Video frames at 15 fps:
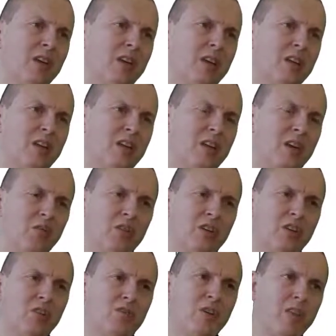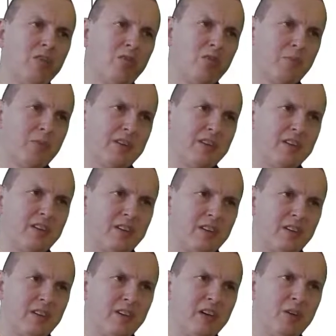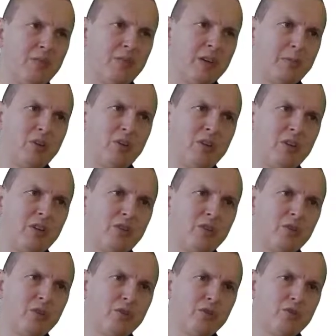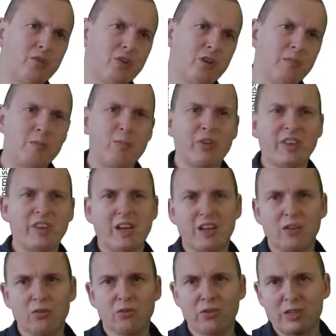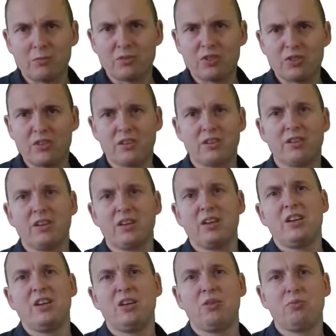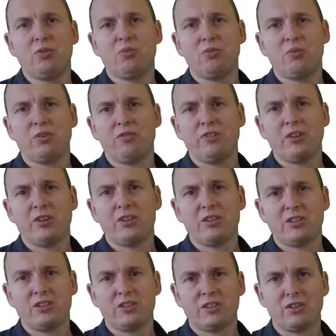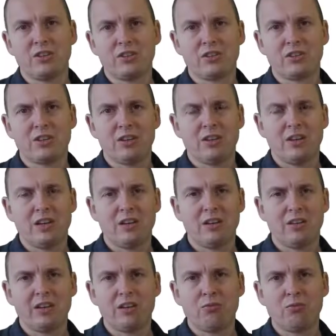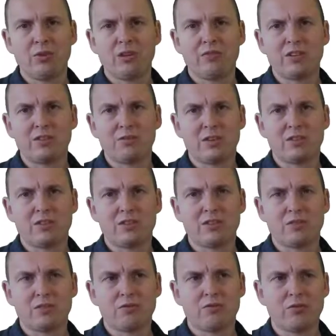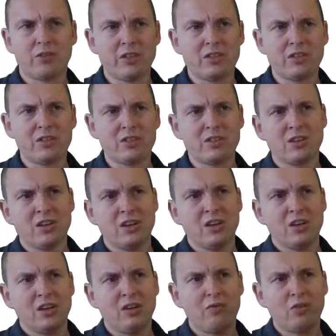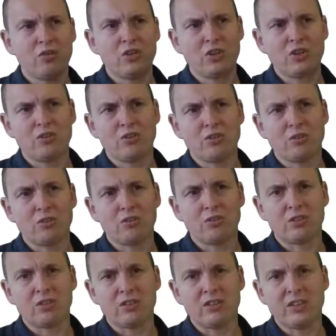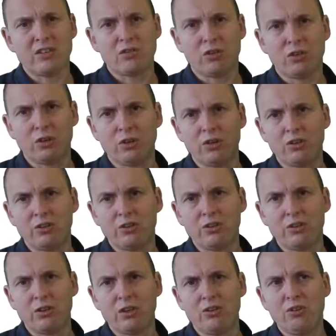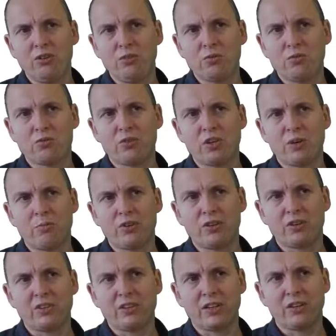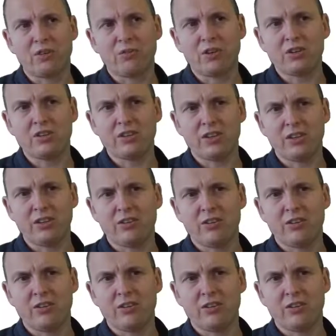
Now, you can try to compensate that in hardware, but you can also come up with algorithms that help you configure these circuits and get rid of these resonances. For instance, if you just set all the unused couplers in a cross state,